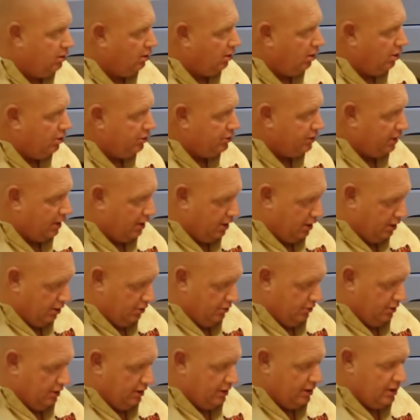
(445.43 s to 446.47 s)
All you're going to
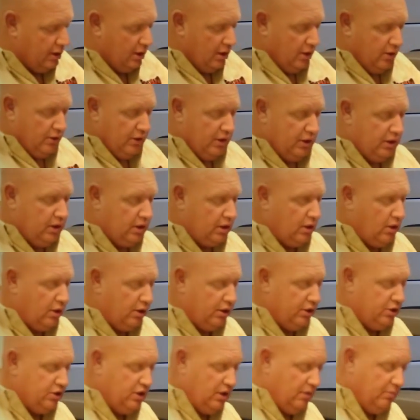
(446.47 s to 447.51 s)
do is, this is
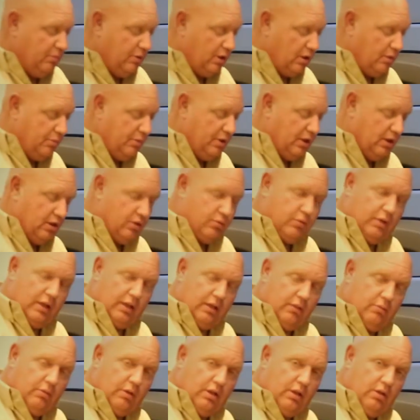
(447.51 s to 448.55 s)
called a sheet metal bit, and the
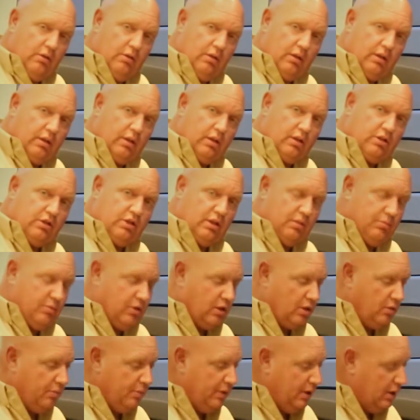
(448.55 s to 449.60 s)
reason we use this sheet
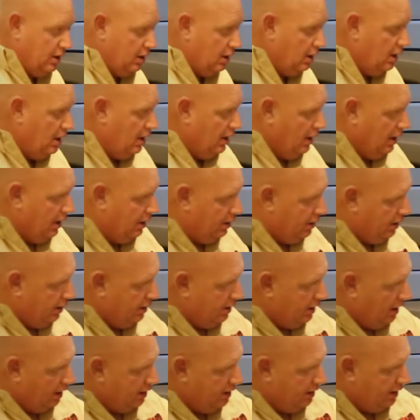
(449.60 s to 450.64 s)
metal bit is
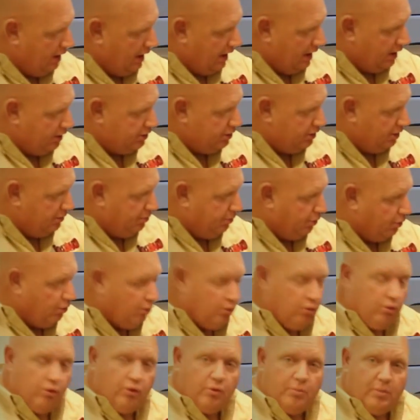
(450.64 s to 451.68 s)
it doesn't actually
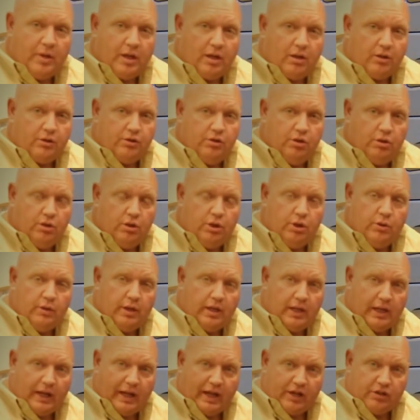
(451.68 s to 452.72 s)
pull the metal to you,
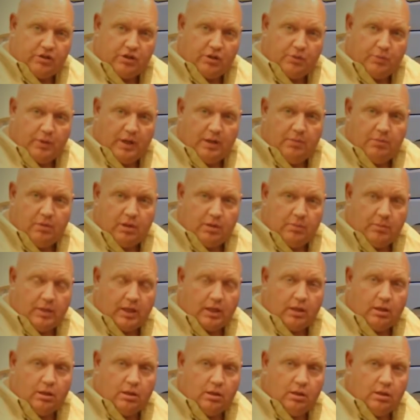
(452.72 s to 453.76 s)
it actually reams the
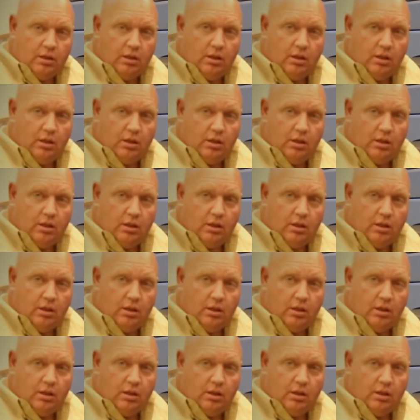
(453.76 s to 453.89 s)
metal.